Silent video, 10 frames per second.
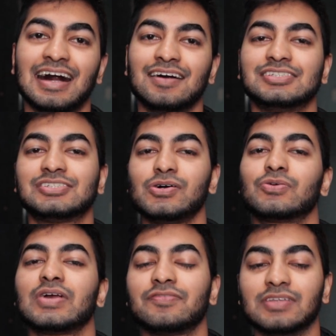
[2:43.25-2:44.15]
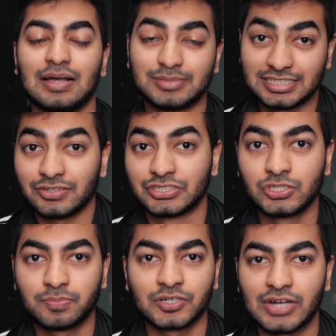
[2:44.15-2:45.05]
I was so grateful. I'm still
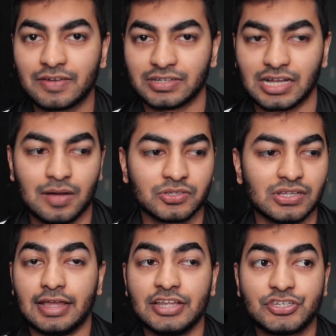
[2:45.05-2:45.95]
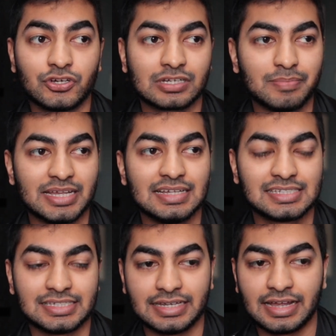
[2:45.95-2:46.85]
super grateful, alhamdulillah. It took me
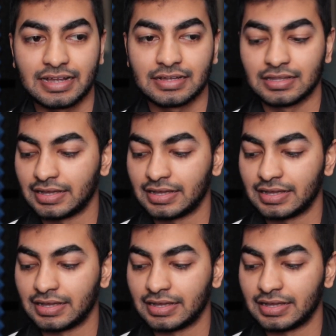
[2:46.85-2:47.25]
seeing